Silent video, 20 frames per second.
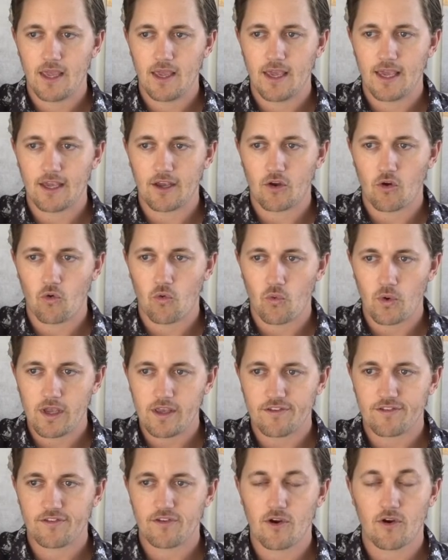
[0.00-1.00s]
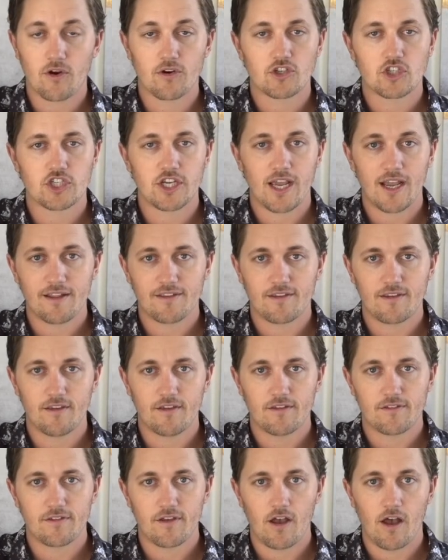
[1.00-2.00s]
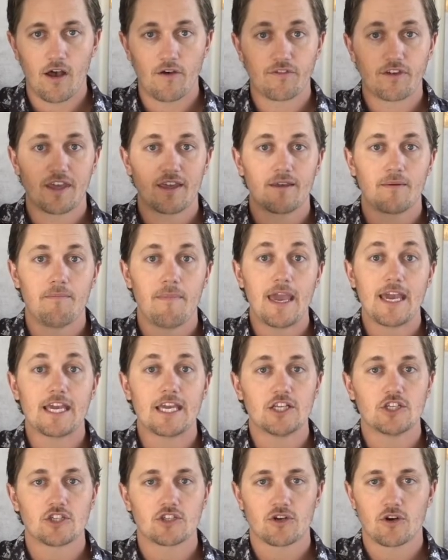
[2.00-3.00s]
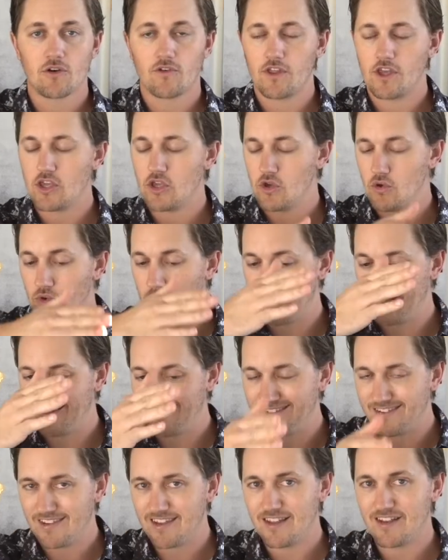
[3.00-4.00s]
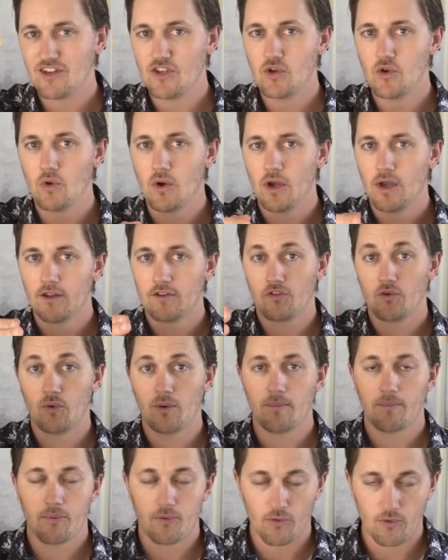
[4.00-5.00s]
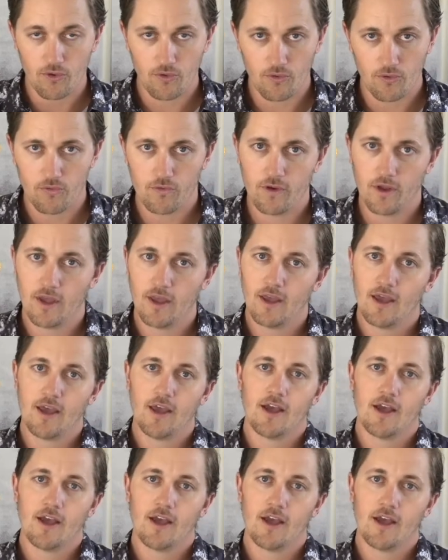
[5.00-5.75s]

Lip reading: increase your chances of making sure that you continue to improve.